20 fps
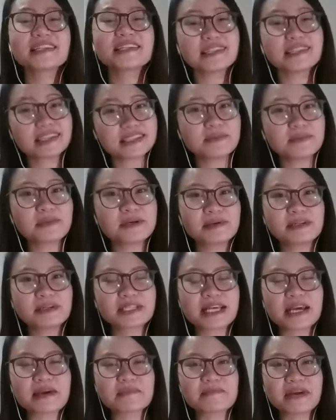
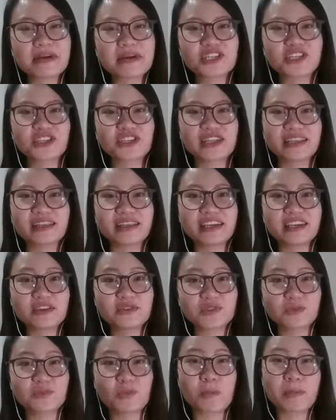60% mentioned that they
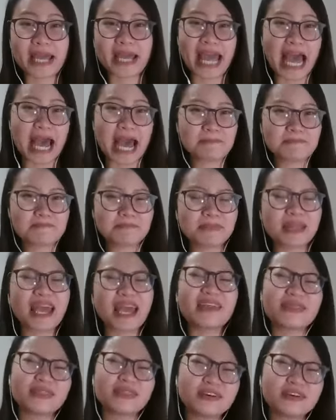use a mobile app,
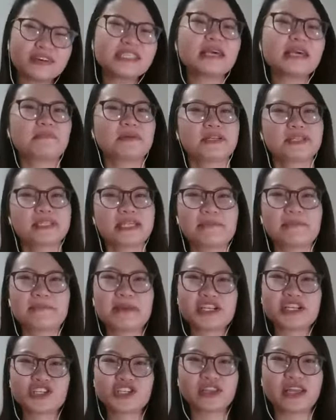and 38%
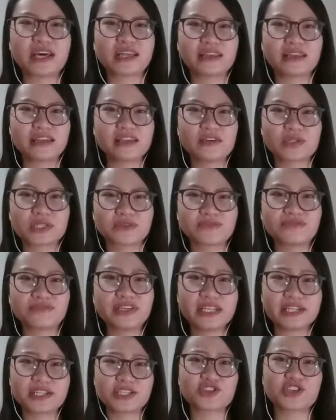mentioned that they use a
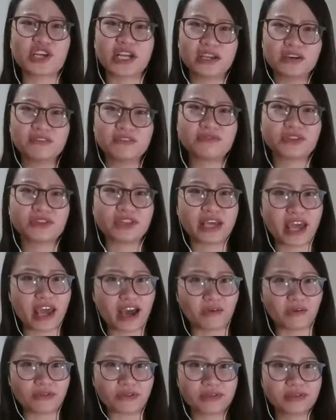fitness tracker for their
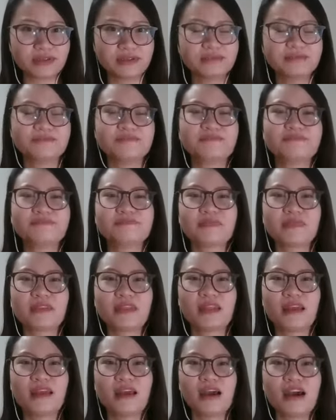health.
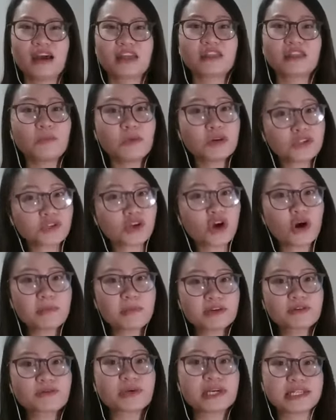The most
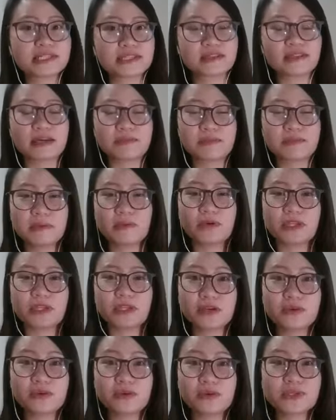common reason that people
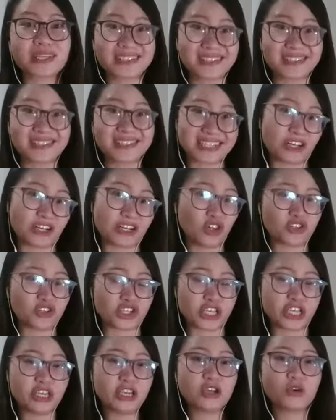use this
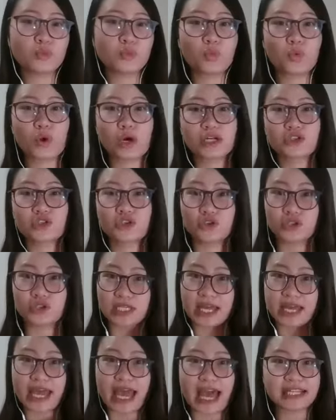technology were to
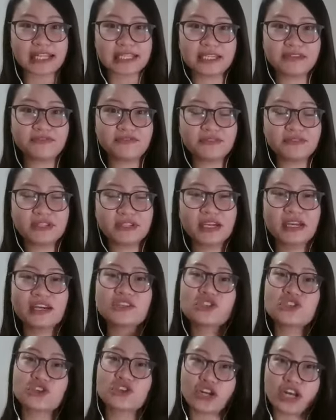stay active,
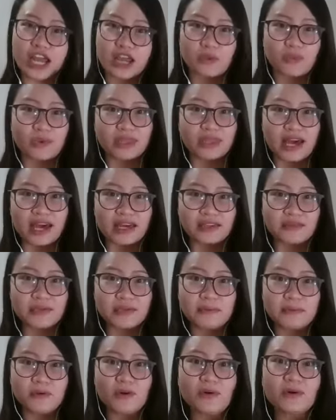to connect with other
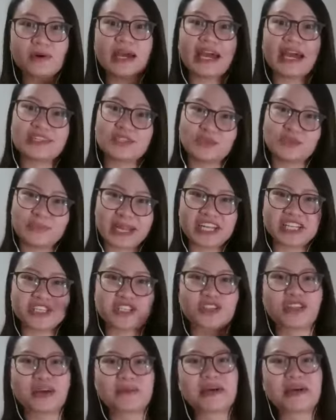people, and to
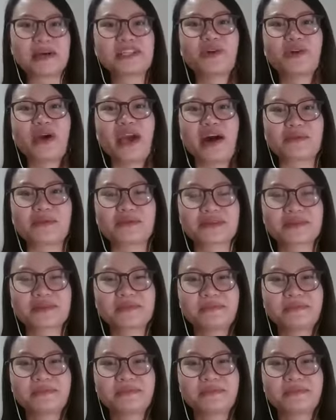manage their mental health.